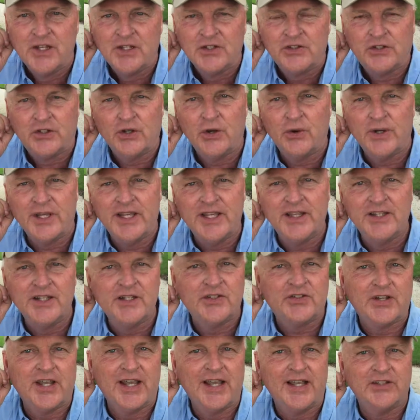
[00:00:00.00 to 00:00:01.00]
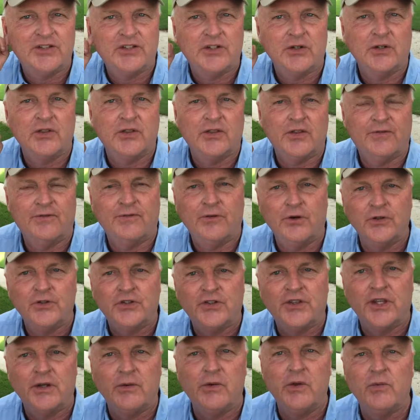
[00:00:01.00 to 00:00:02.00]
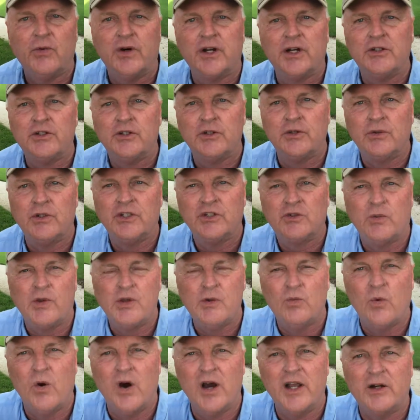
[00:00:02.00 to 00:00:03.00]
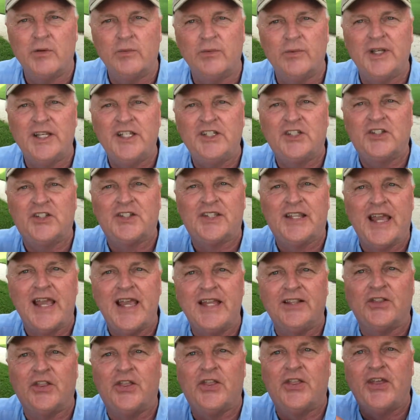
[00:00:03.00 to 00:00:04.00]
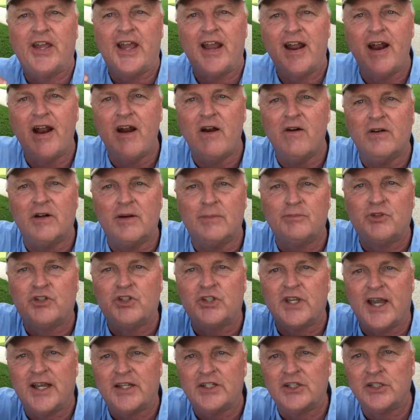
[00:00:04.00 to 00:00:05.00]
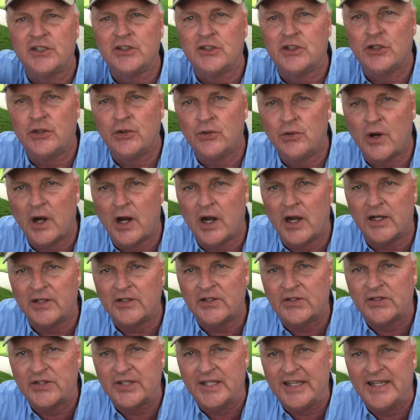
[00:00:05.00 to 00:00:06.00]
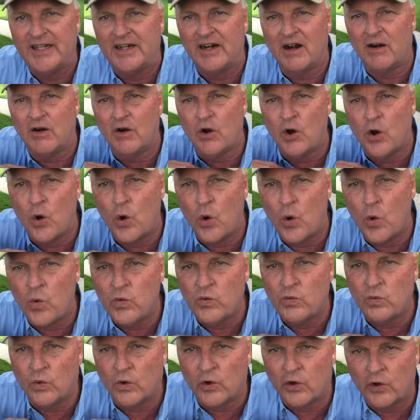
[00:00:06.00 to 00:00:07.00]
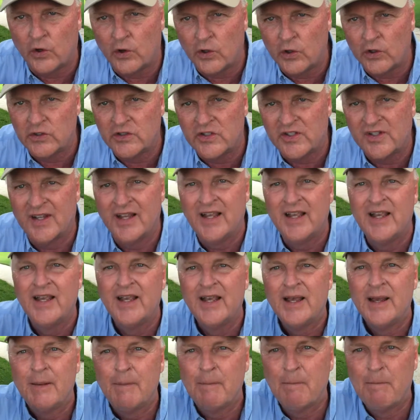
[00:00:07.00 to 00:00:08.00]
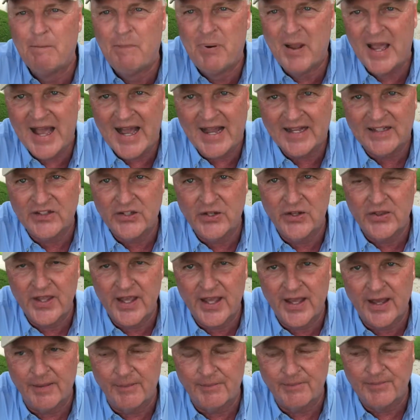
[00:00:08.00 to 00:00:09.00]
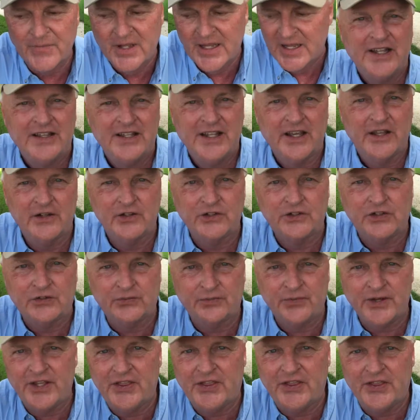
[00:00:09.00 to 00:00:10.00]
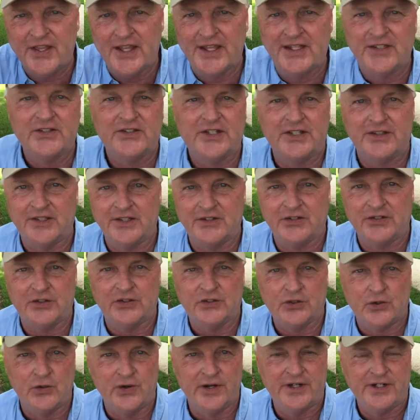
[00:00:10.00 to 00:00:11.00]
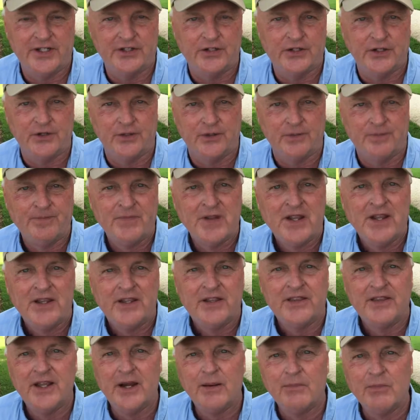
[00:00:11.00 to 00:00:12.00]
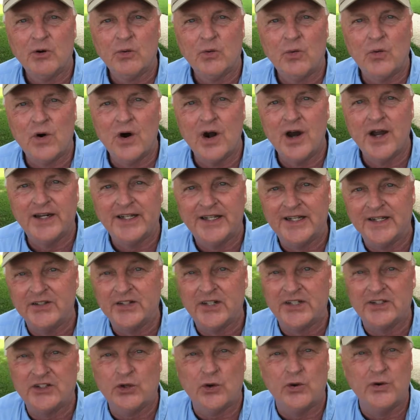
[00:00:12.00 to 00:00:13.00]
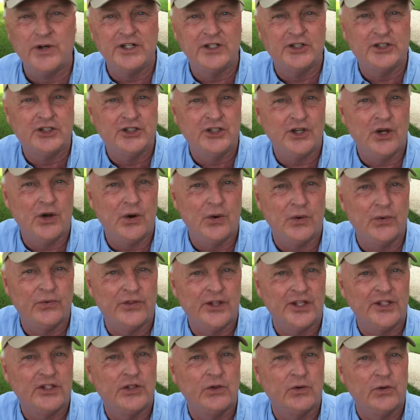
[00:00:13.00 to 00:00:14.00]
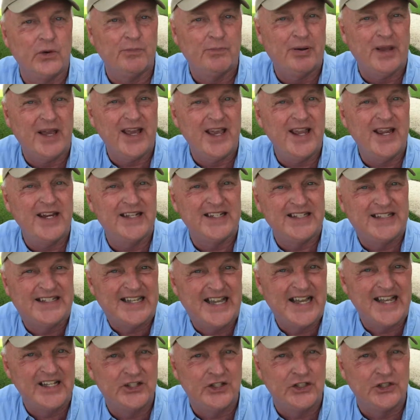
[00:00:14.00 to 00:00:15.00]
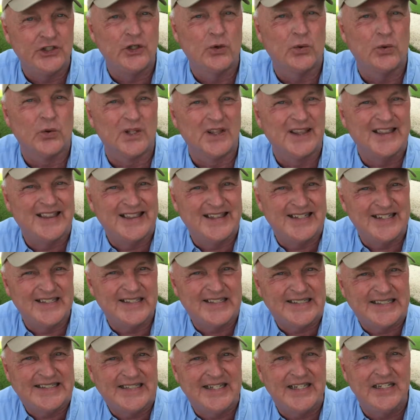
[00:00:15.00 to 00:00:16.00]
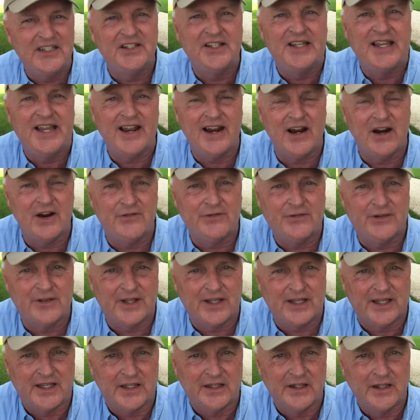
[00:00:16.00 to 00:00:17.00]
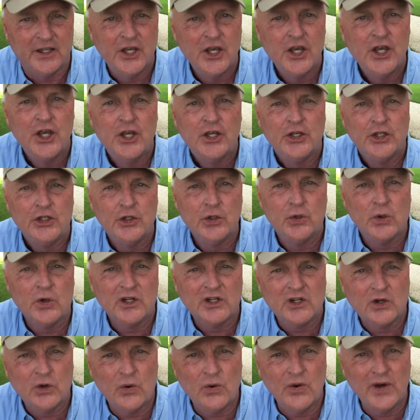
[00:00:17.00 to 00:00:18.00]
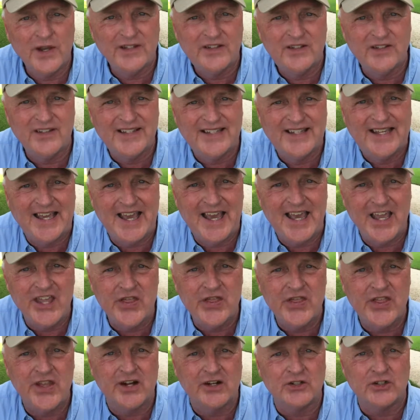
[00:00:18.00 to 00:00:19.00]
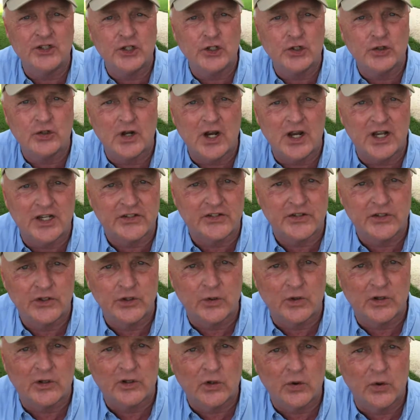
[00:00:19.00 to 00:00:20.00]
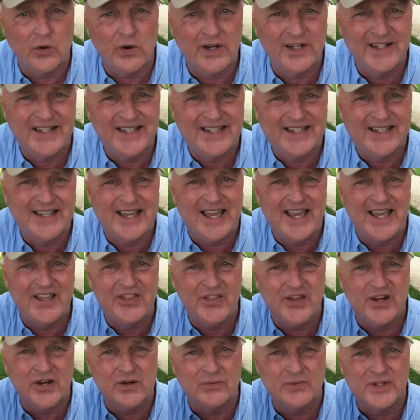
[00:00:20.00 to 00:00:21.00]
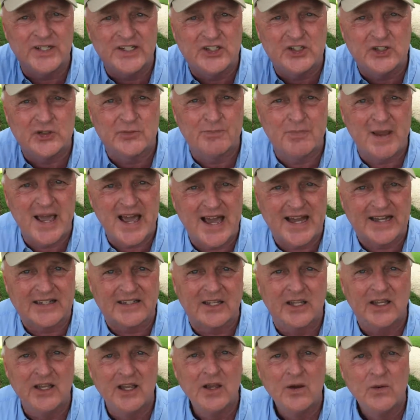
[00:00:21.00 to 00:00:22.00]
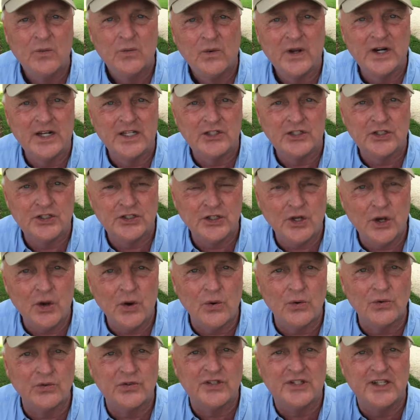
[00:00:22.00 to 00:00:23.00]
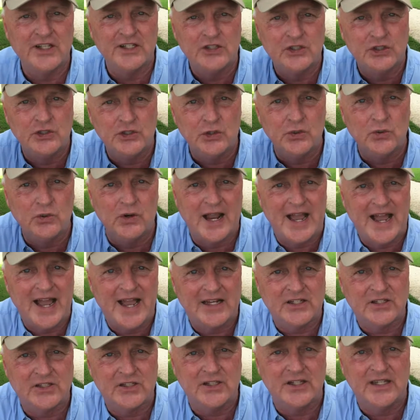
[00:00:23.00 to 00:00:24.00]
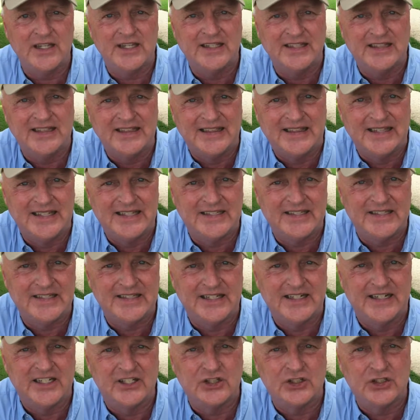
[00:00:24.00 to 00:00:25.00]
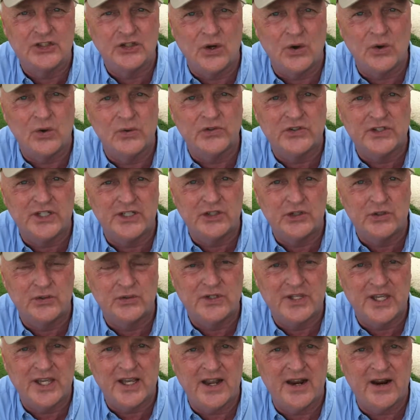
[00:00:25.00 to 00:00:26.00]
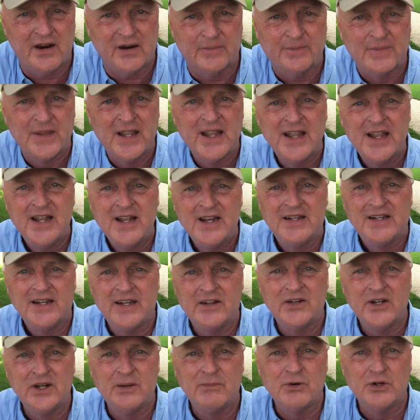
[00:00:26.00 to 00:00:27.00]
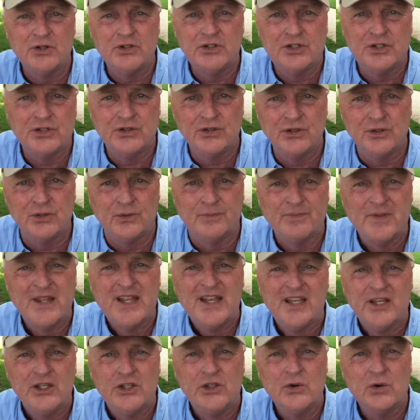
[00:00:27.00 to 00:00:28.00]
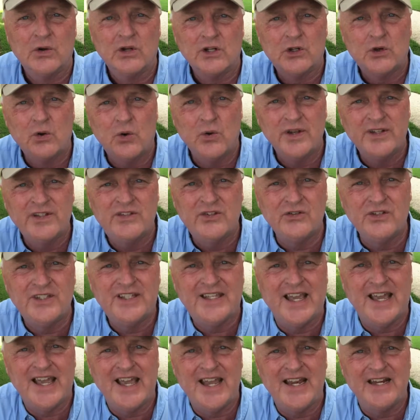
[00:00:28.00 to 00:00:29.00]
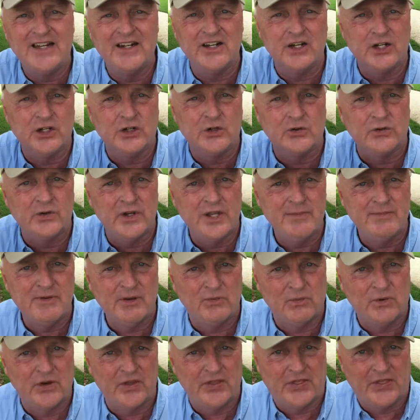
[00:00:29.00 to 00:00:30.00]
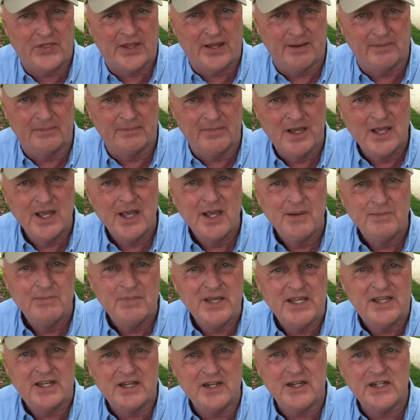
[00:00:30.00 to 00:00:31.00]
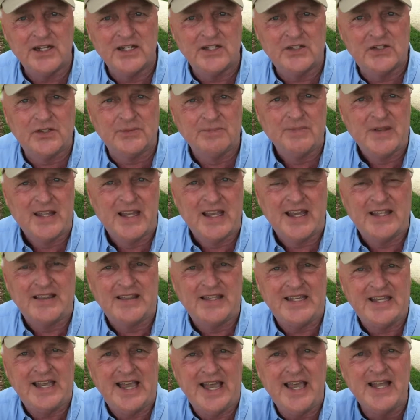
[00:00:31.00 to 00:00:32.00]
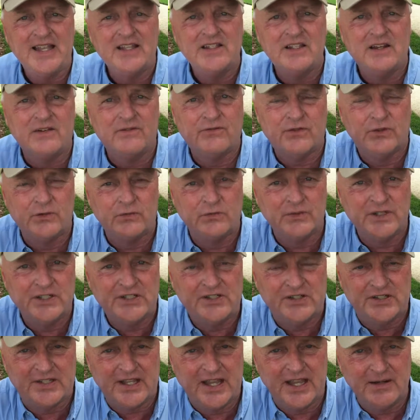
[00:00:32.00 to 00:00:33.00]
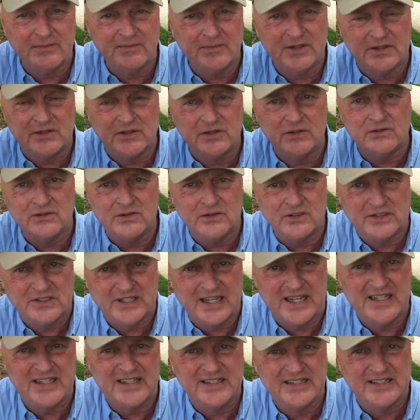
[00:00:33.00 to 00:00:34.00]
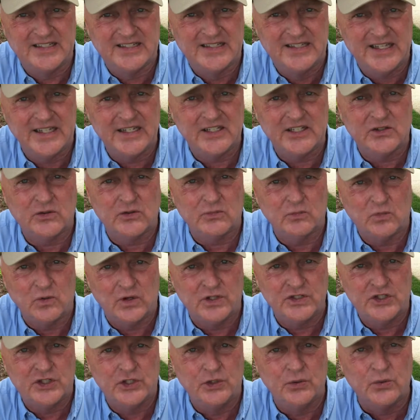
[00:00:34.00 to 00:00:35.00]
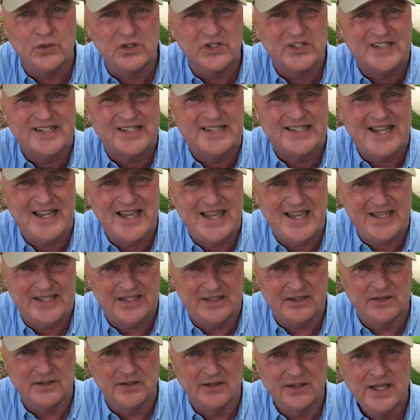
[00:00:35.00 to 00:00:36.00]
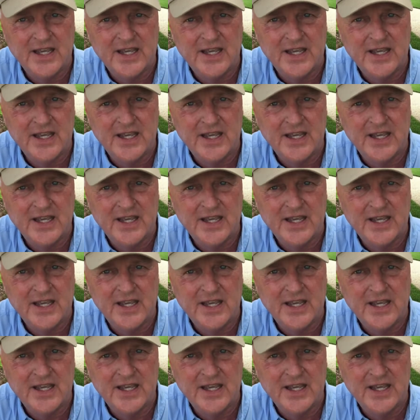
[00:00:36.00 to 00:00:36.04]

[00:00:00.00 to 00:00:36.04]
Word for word: So, in this answer, the first thing we want to do is we want to restate their objection to us in our own words back to them. Now, there's three things that this is going to do. Number one is it's going to show that you were paying attention, you were listening carefully. You are going to gain their trust, you are going to gain their respect when it shows that you were actually listening. It shows that you care. Now, number two, you are going to gain agreement with them because at the end of the restatement, you say, Is this what you were saying?